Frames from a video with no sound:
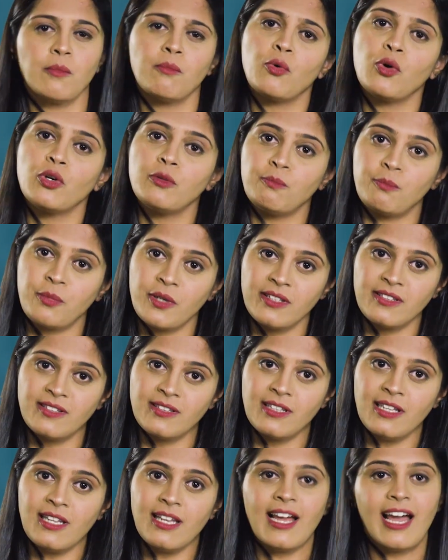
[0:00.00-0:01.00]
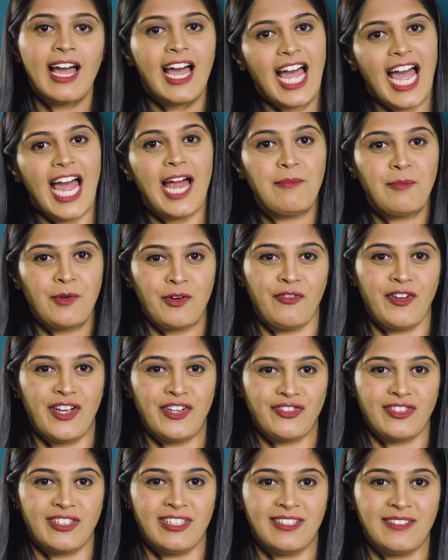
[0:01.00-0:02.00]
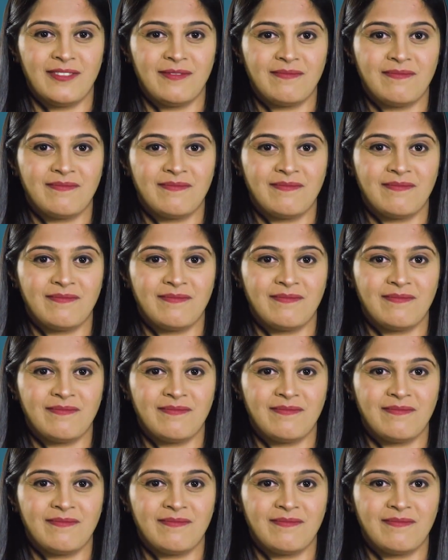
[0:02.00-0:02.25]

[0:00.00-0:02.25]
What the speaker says: both personal and professional.